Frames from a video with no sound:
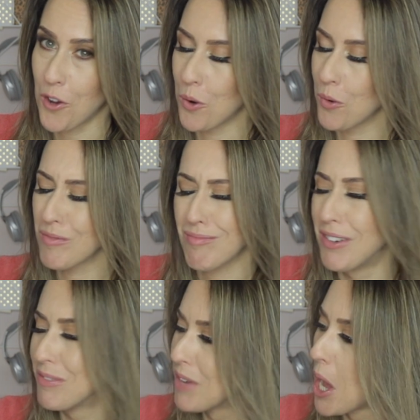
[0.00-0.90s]
phone.
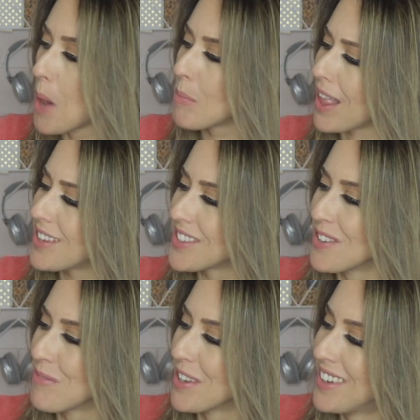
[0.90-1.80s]
Bless
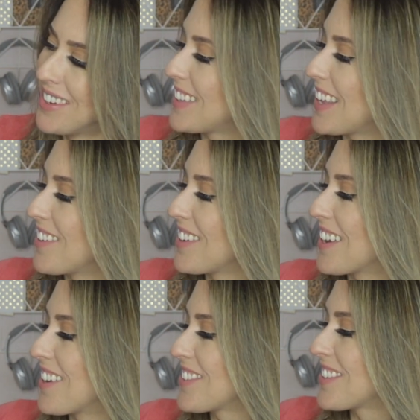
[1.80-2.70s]
him. There we
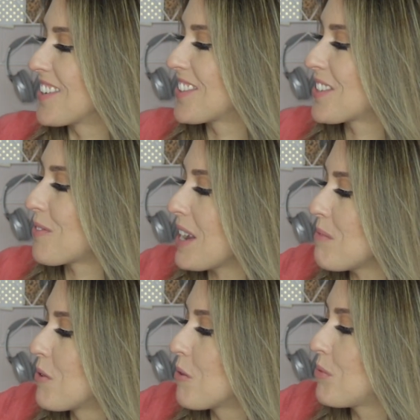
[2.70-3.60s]
go. So
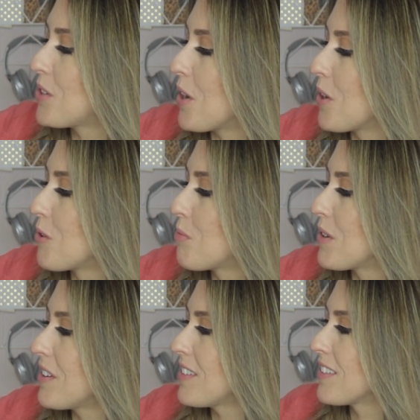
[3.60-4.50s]
swipe up to
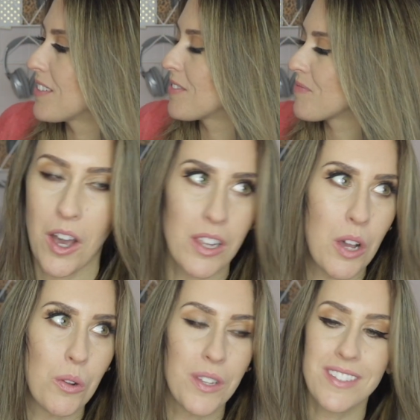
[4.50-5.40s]
open. I'll
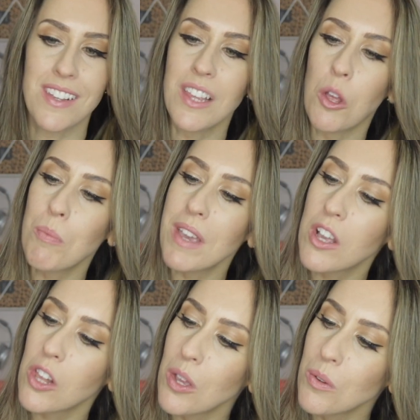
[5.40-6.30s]
hold this a little bit
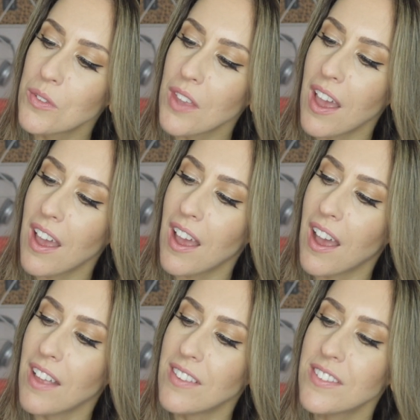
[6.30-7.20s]
closer
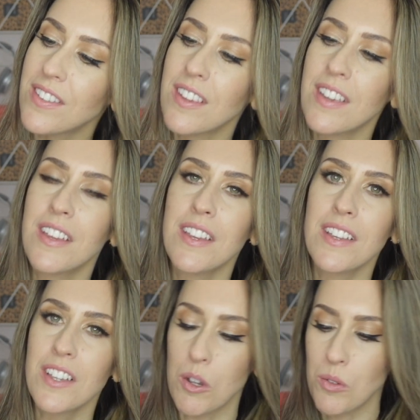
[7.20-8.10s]
and
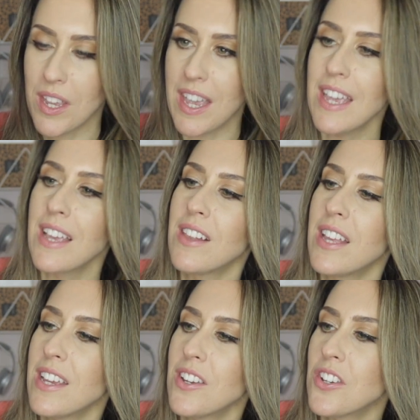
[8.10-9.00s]
go to
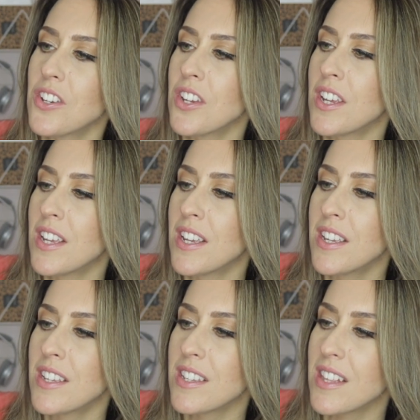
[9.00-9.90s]
English.
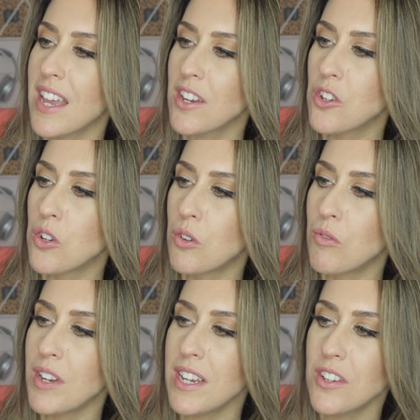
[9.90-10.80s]
Select your
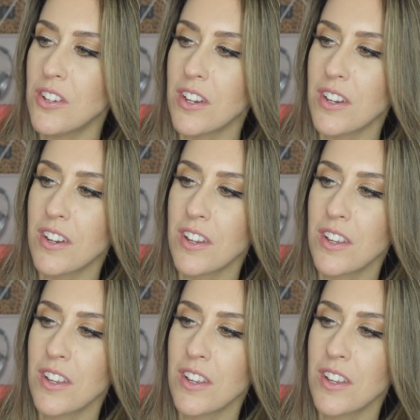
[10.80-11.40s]
region,